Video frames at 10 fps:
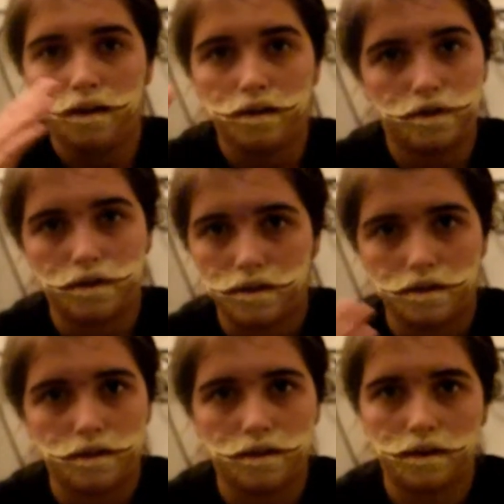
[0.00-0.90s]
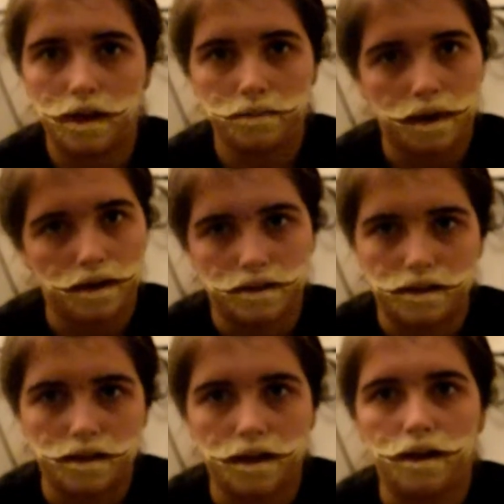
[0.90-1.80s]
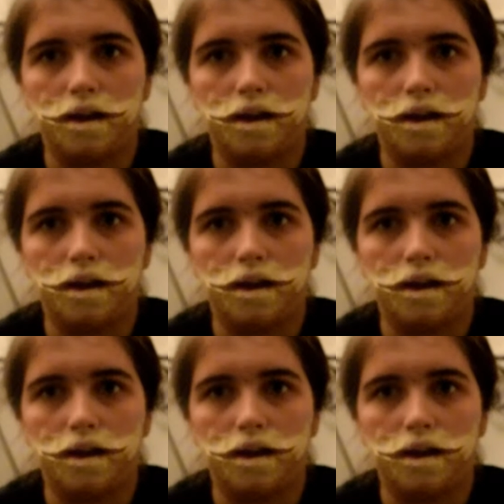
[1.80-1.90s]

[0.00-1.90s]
Just keep editing it